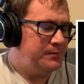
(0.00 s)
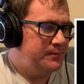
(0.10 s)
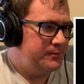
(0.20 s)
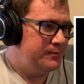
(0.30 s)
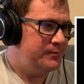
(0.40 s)

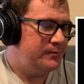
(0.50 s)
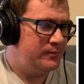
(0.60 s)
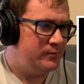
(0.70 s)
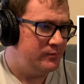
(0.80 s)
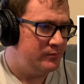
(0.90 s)

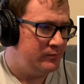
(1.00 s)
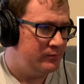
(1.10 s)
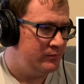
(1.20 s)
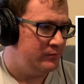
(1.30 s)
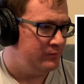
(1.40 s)

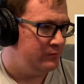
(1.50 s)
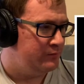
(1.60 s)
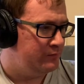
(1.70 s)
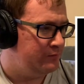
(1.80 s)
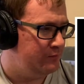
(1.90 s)

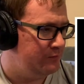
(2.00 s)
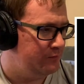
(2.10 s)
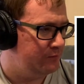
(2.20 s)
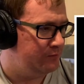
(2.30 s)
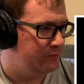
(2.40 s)

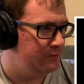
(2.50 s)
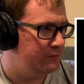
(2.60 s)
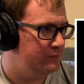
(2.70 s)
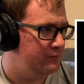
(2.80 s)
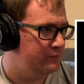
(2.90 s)

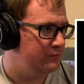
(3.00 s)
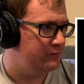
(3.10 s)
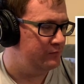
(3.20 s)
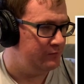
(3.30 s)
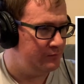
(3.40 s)

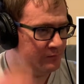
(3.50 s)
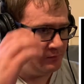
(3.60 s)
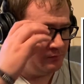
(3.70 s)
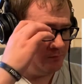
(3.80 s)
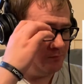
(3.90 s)

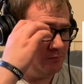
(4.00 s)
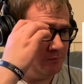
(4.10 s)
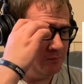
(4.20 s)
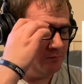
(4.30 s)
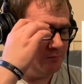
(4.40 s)

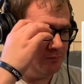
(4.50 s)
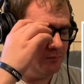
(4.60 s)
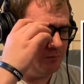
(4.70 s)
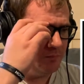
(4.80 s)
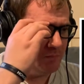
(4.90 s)

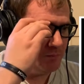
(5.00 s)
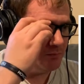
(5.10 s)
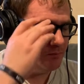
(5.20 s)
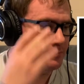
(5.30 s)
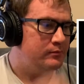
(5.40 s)

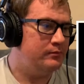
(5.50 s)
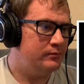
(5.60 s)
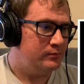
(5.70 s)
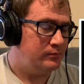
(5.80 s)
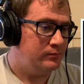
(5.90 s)

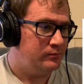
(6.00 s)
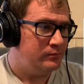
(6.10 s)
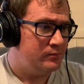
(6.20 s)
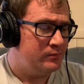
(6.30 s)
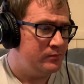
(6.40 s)

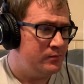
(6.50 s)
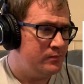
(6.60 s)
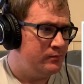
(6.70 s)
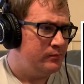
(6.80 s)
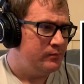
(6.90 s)

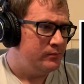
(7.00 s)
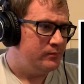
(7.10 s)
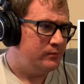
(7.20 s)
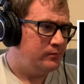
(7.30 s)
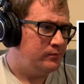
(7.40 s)

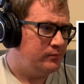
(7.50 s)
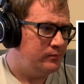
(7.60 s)
No one is speaking in this clip.